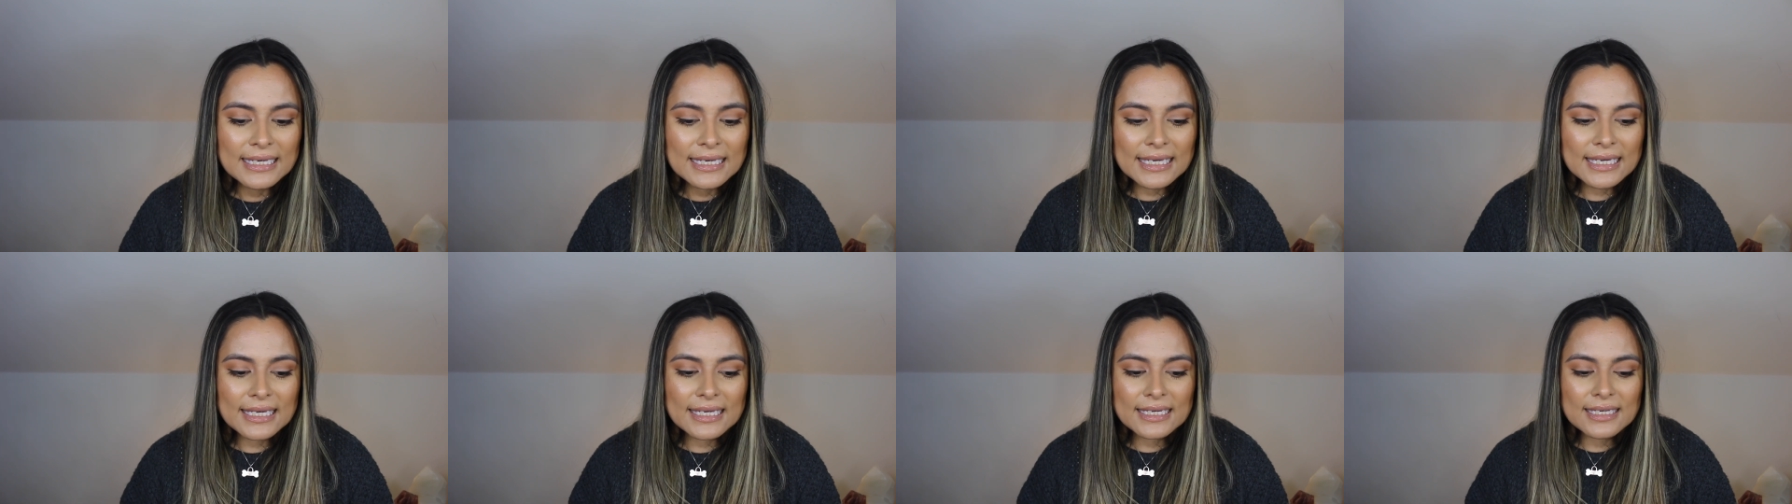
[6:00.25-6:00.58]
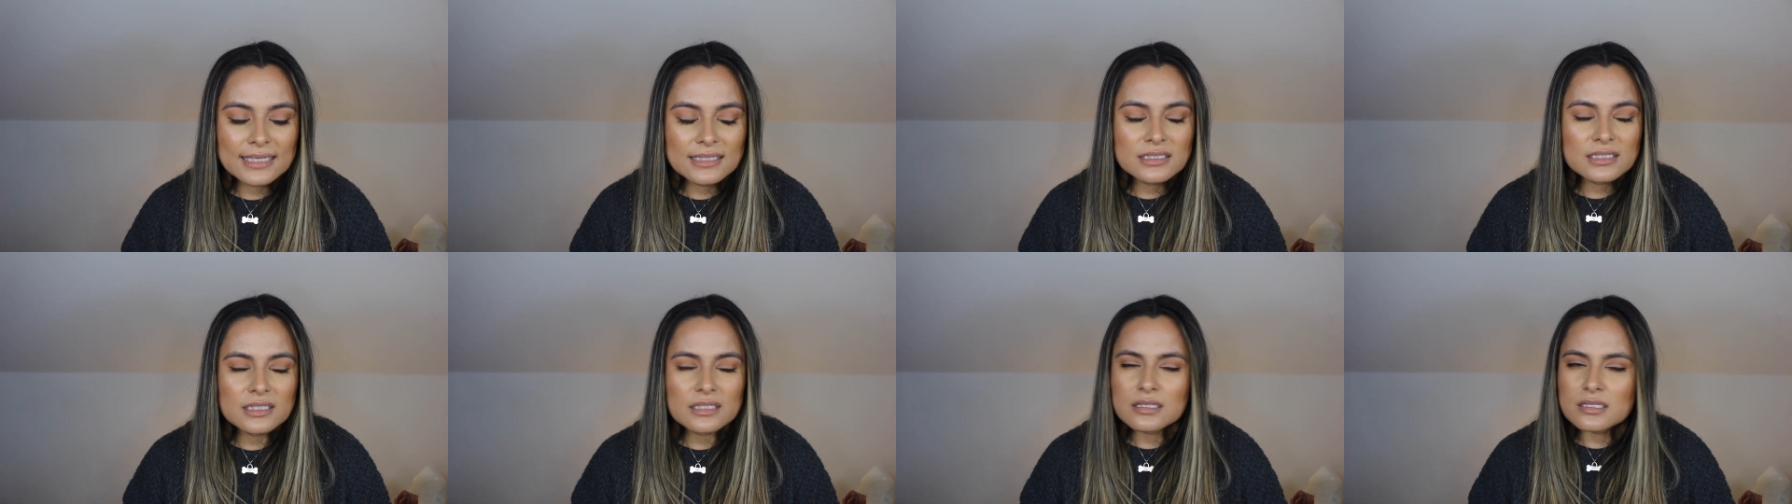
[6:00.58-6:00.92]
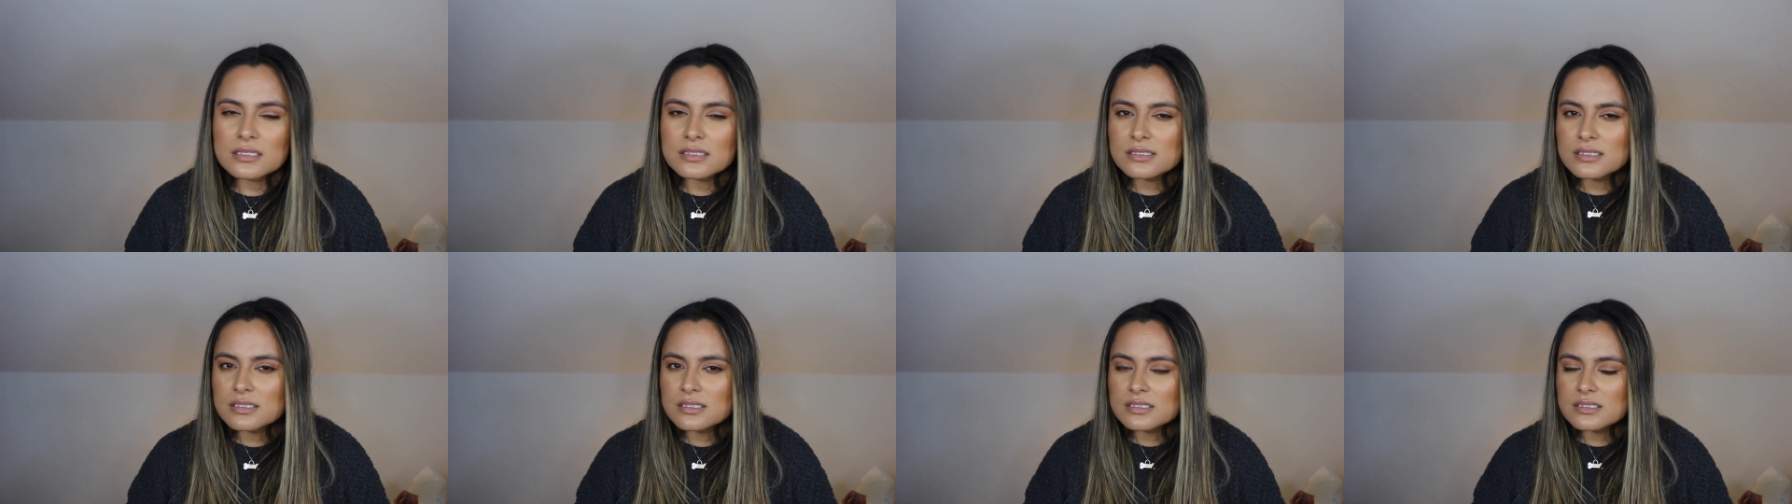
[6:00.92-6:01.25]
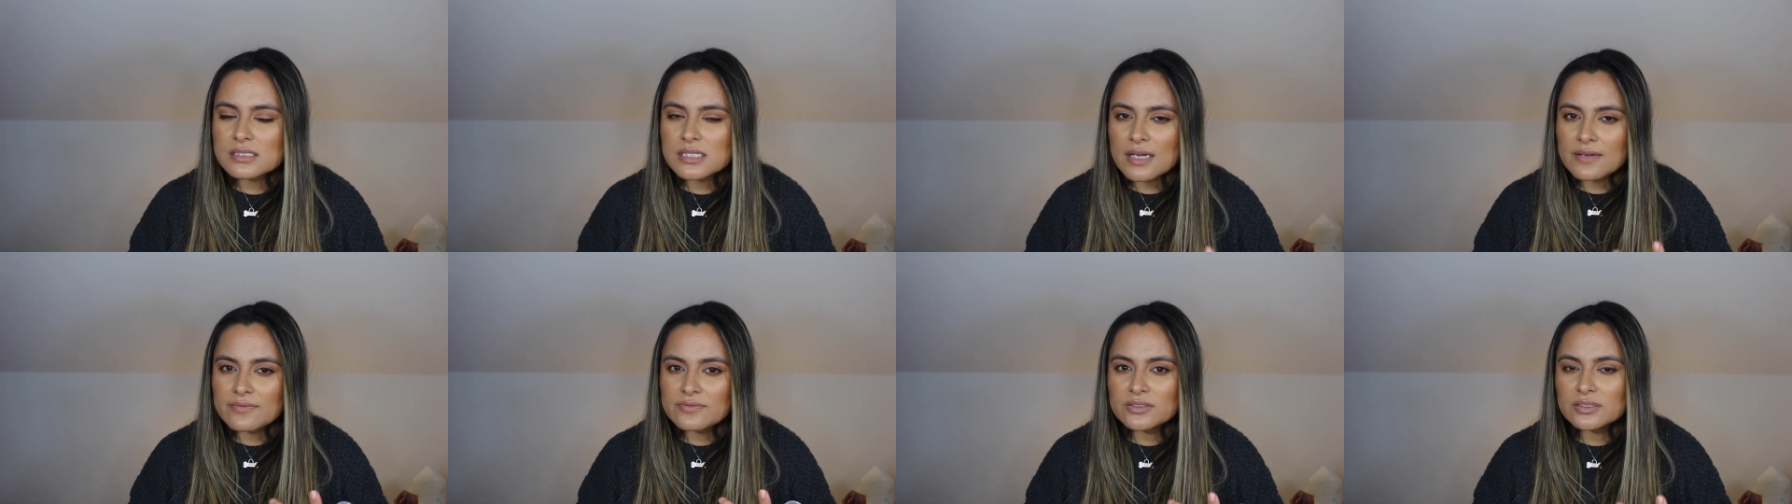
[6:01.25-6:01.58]
And this is
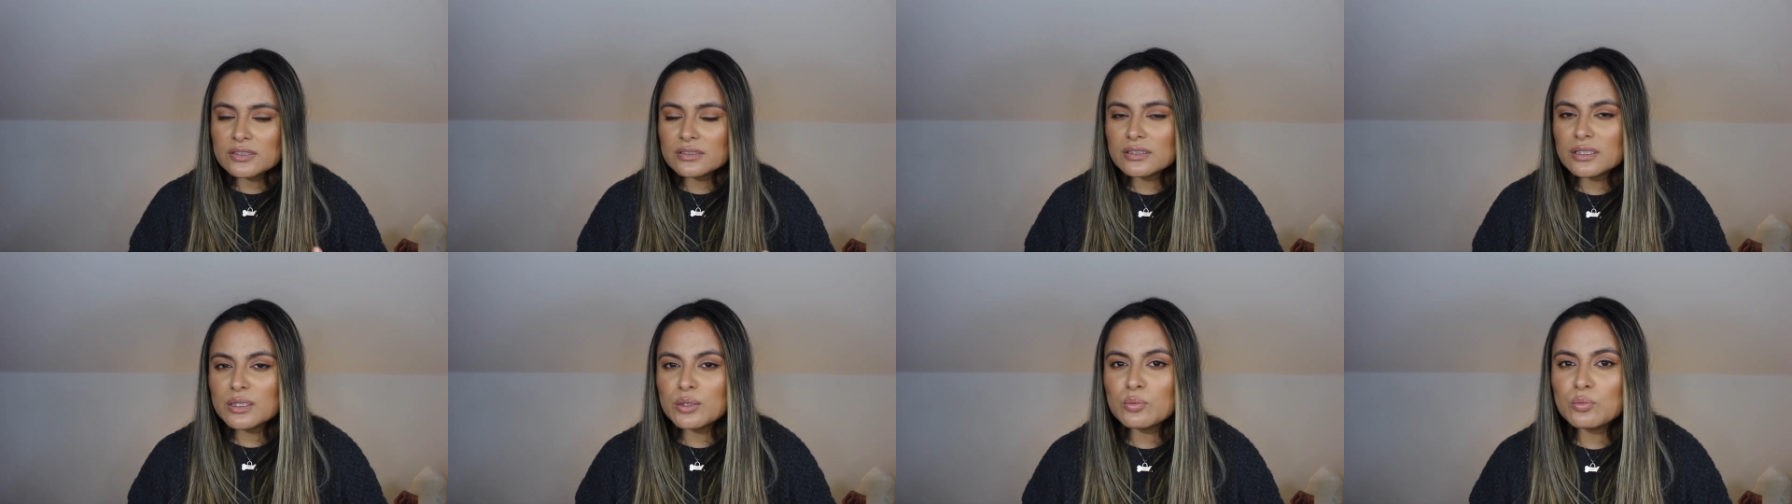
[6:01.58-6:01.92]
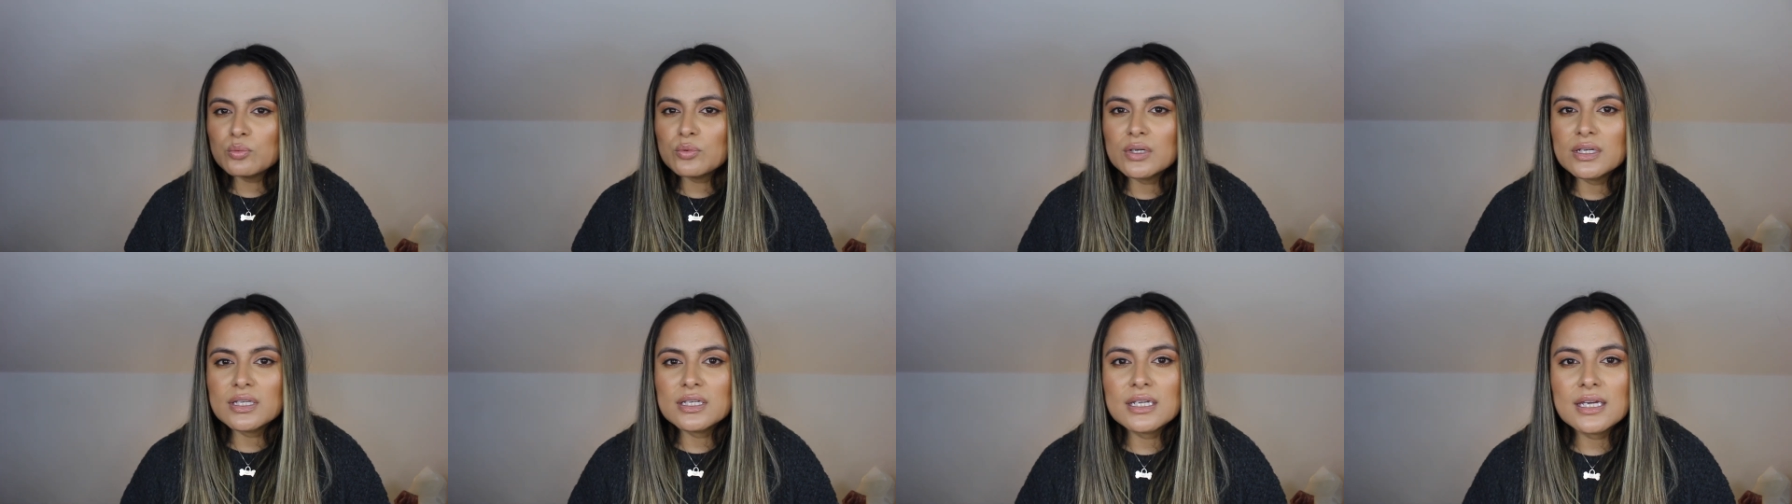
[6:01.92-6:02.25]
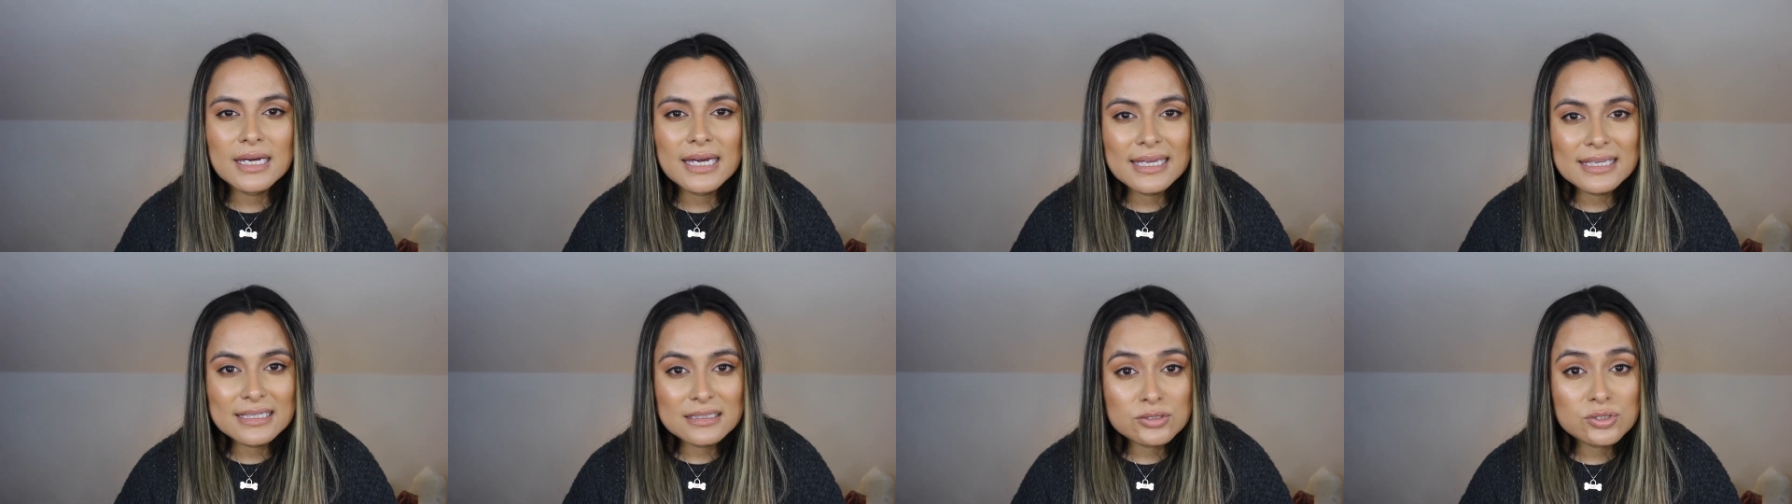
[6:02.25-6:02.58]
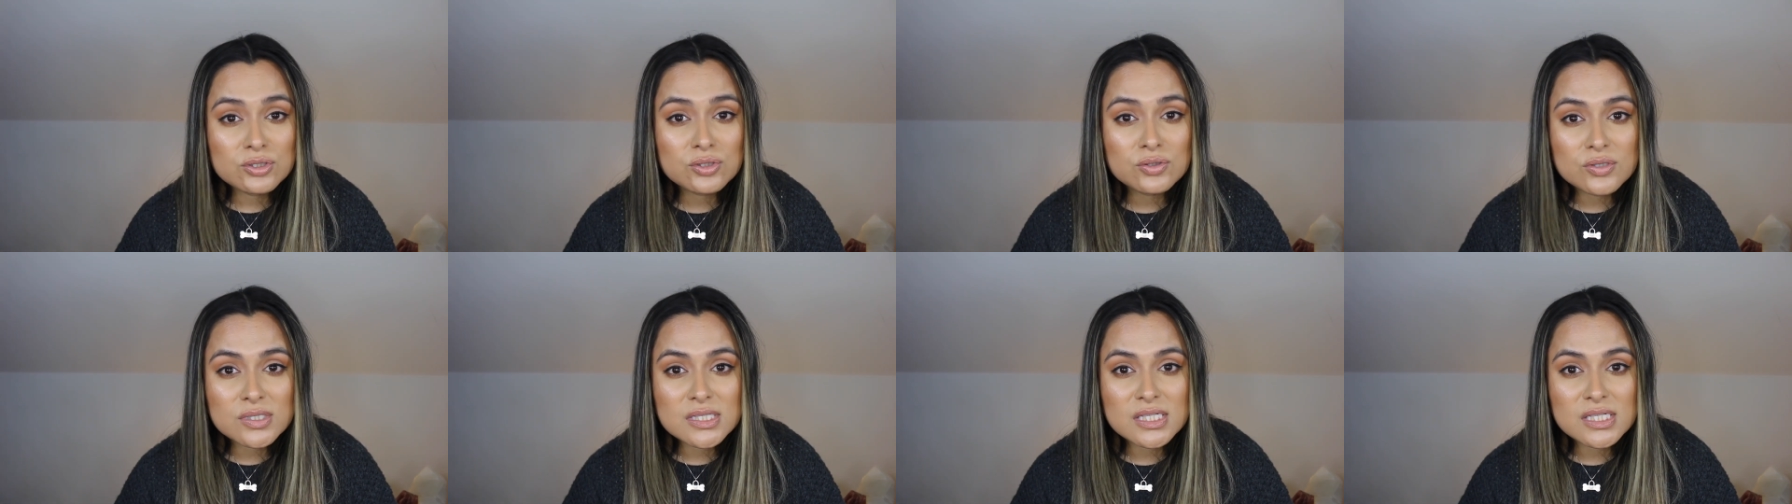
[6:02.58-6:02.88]
definitely one I do